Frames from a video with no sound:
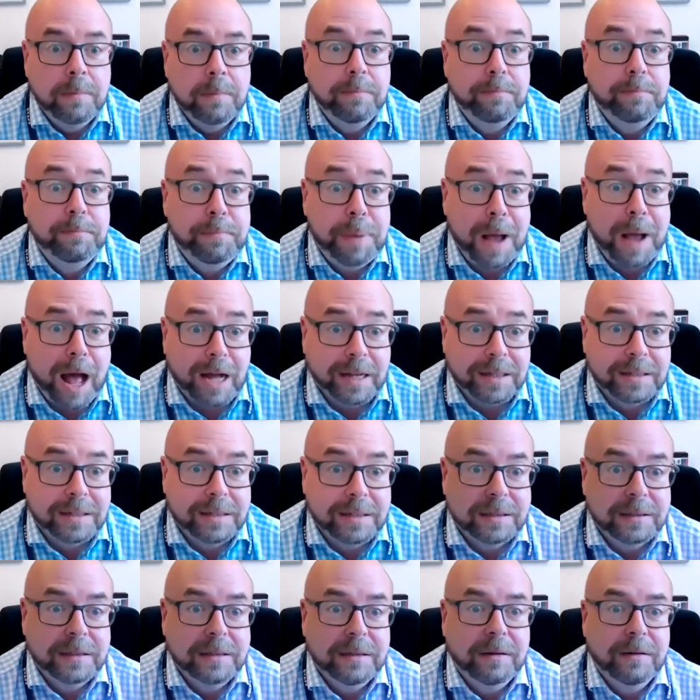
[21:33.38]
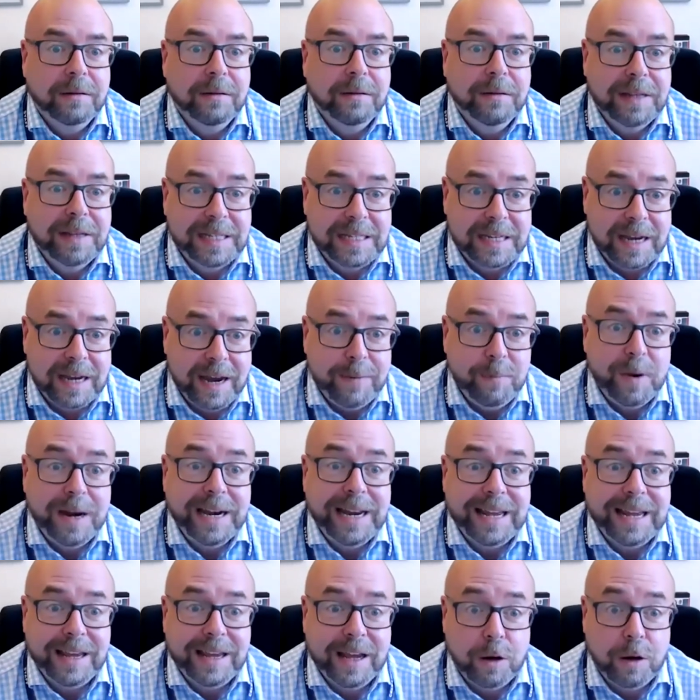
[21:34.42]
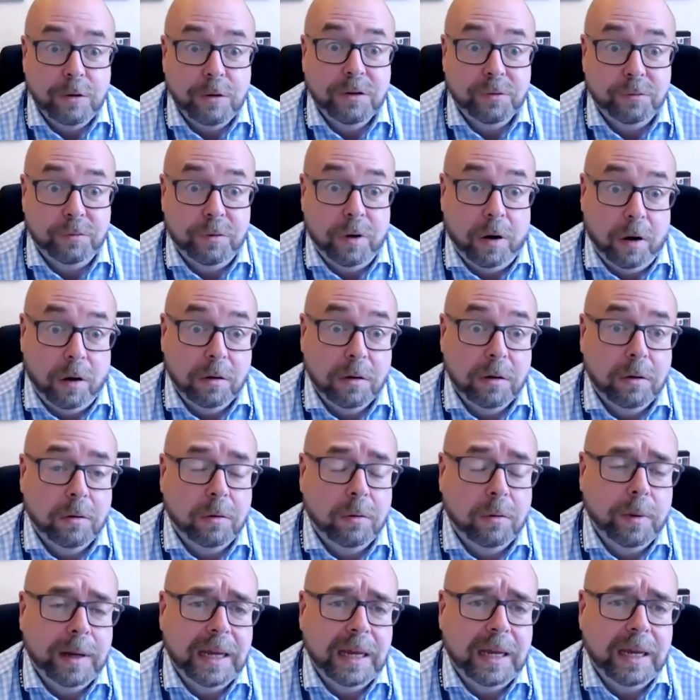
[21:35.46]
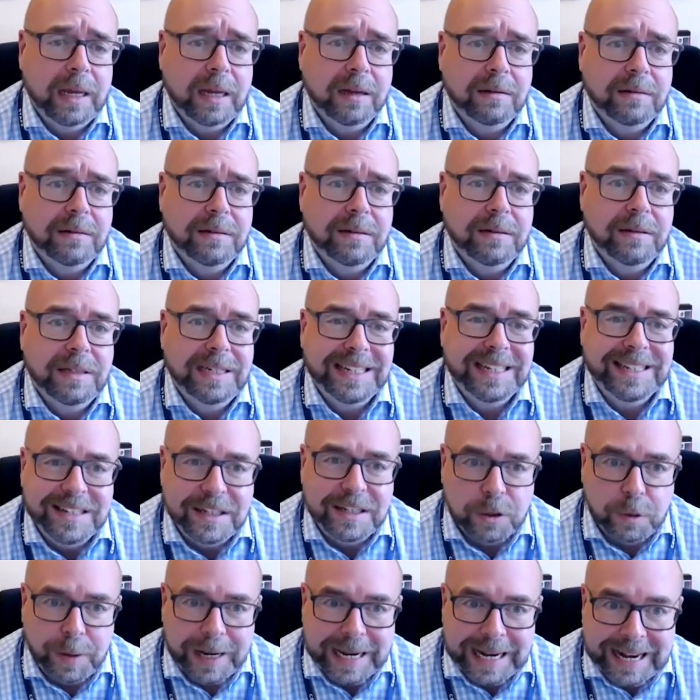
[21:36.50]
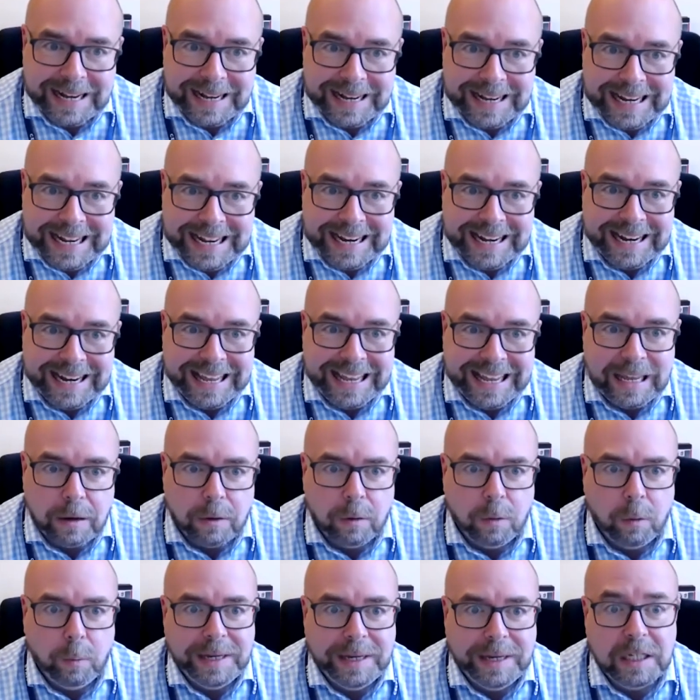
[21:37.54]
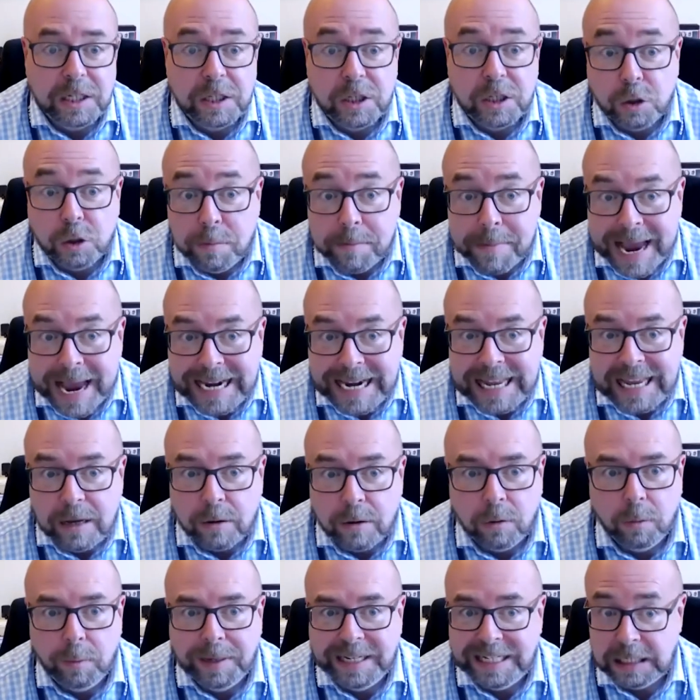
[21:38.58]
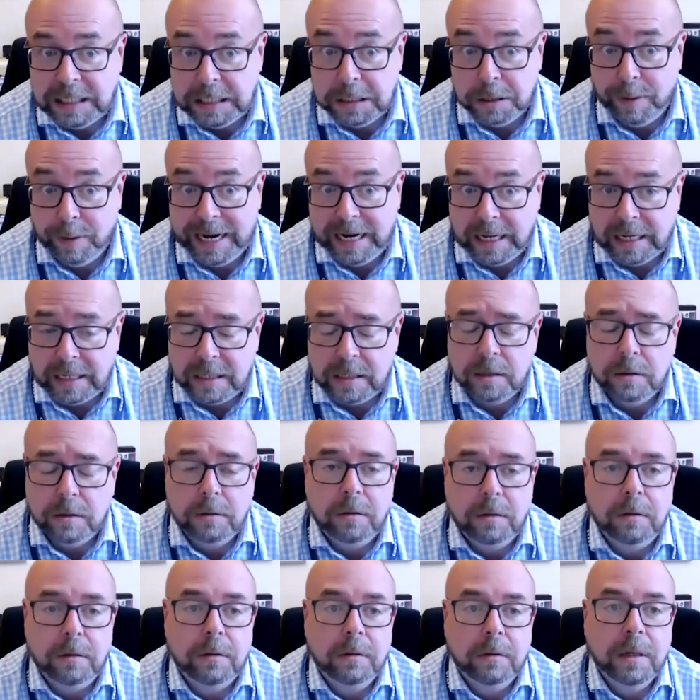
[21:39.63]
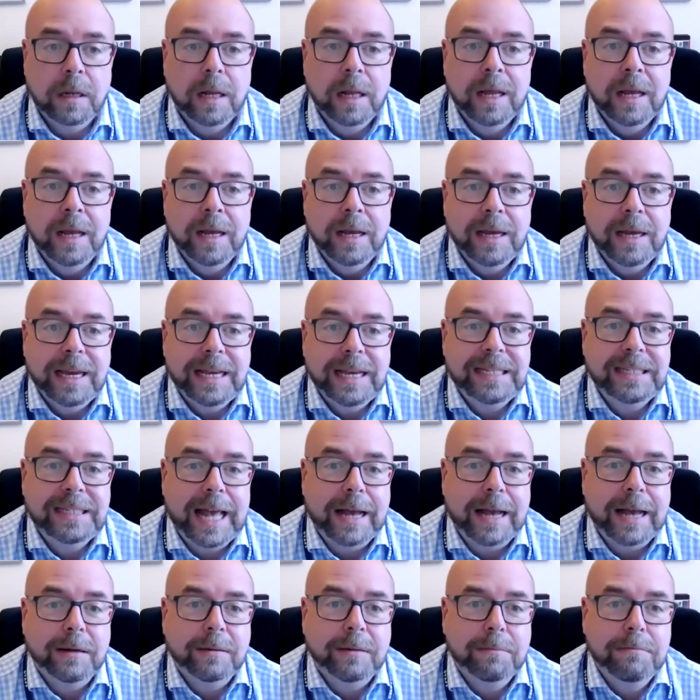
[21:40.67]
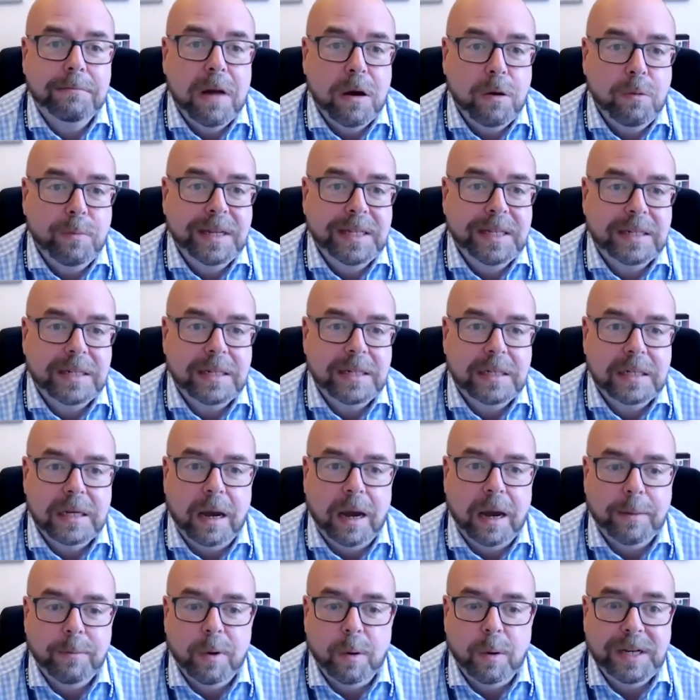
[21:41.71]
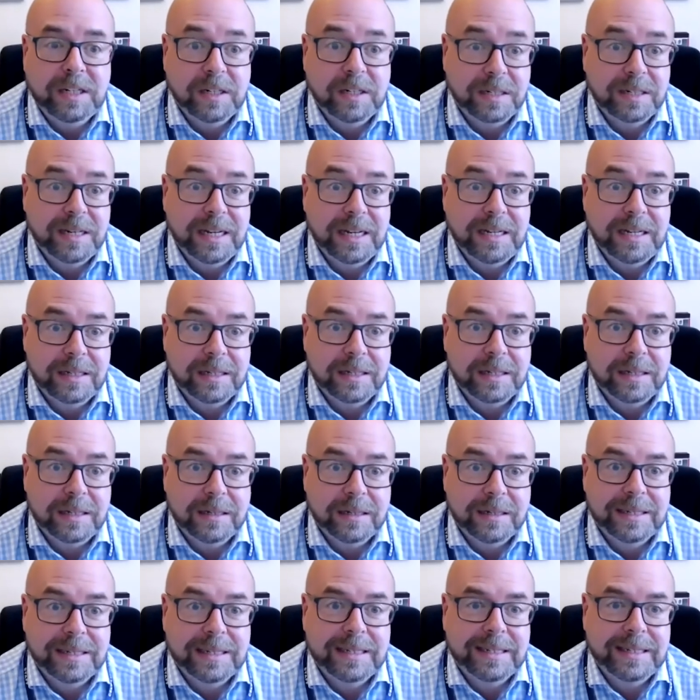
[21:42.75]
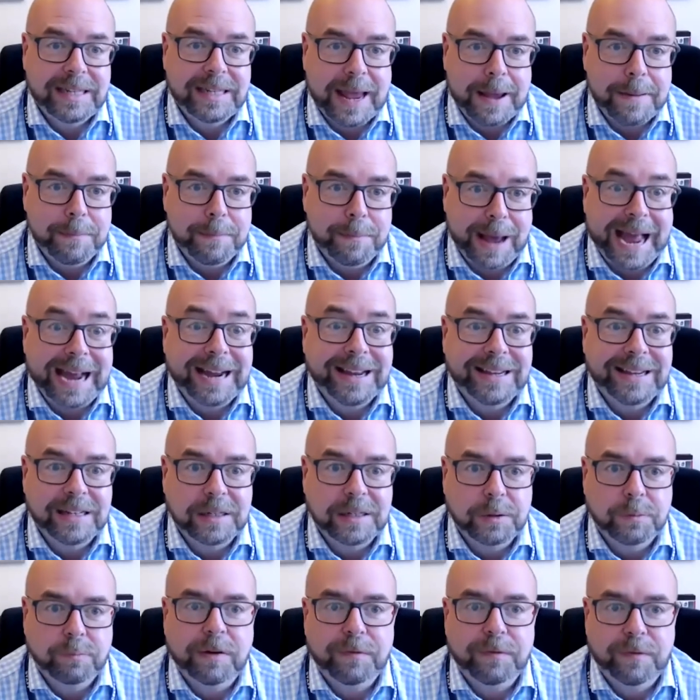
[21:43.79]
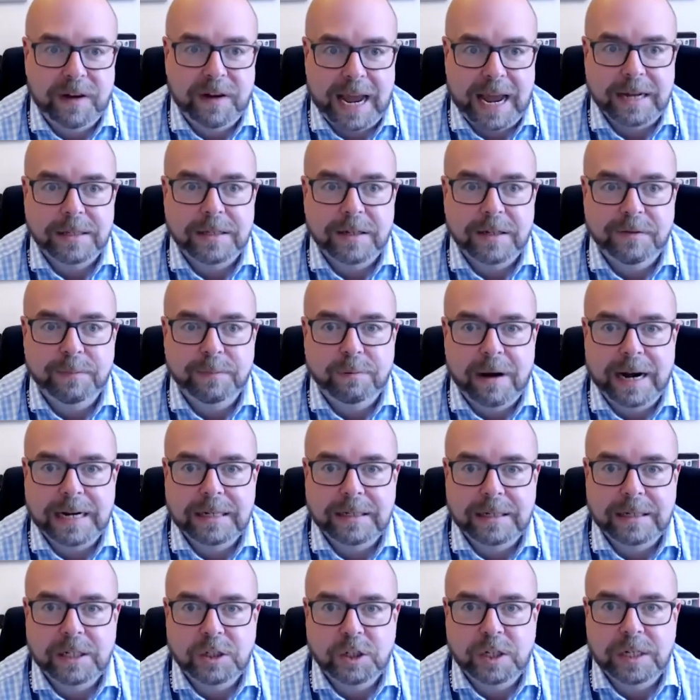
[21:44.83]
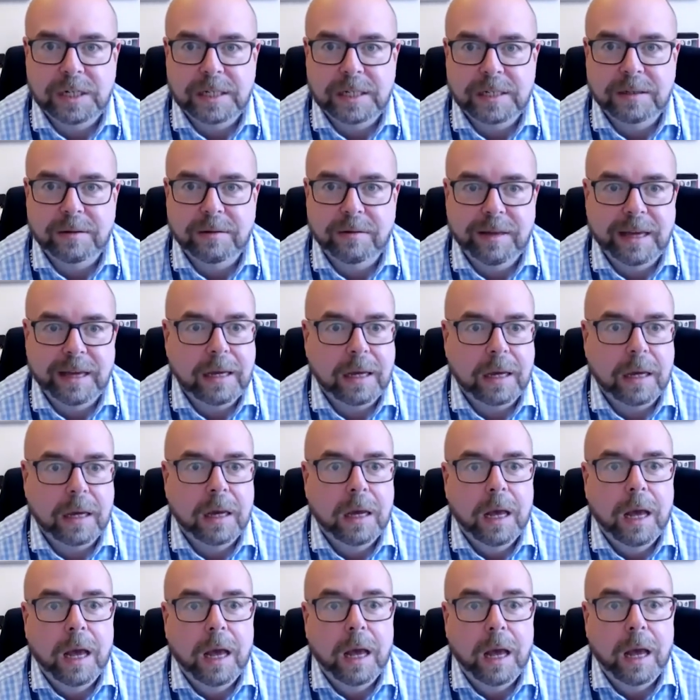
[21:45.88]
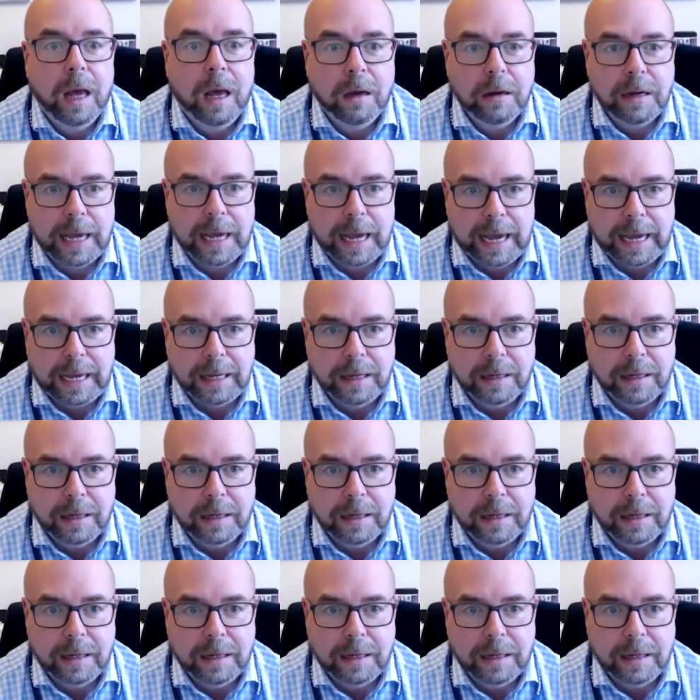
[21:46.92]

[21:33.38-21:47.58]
But the time when it goes wrong, or we didn't do it clearly, or we did too many, or we didn't do any at all, is that moment in time where we just need to step back as reflective practitioners and think, okay,